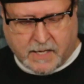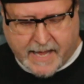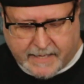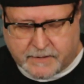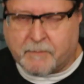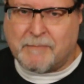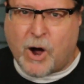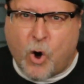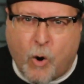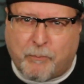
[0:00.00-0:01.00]
And
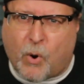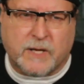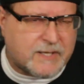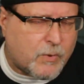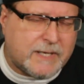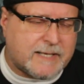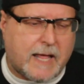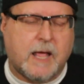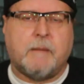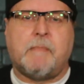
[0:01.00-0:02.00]
my whole point, so what is
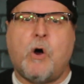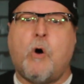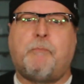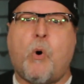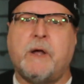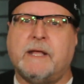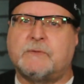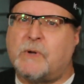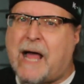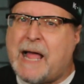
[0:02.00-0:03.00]
that? My whole point
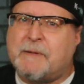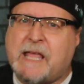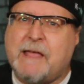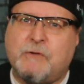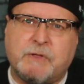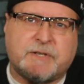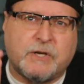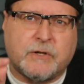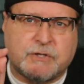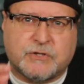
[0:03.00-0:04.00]
is when I gave you this
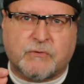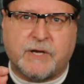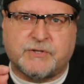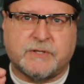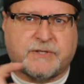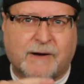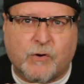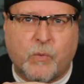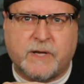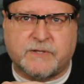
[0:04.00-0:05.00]
illustration
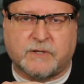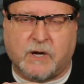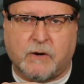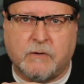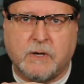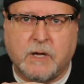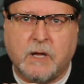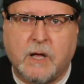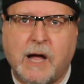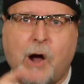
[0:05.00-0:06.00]
several weeks ago,
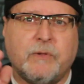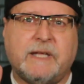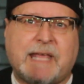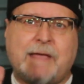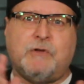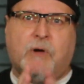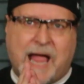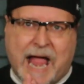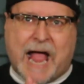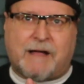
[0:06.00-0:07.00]
I only gave you
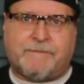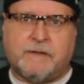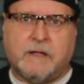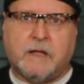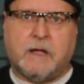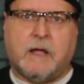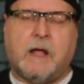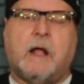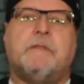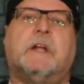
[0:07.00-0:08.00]
half.
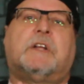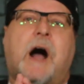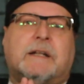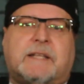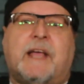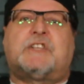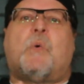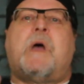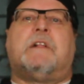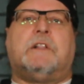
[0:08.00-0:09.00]
That God takes
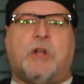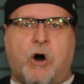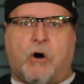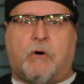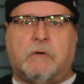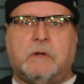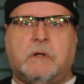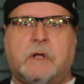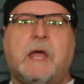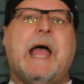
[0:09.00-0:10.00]
away the law
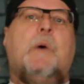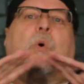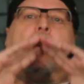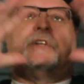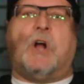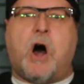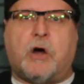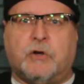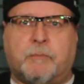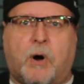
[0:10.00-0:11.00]
and we're on an
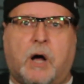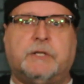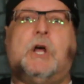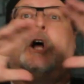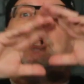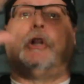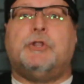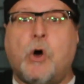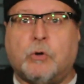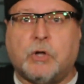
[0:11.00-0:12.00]
Autobahn, no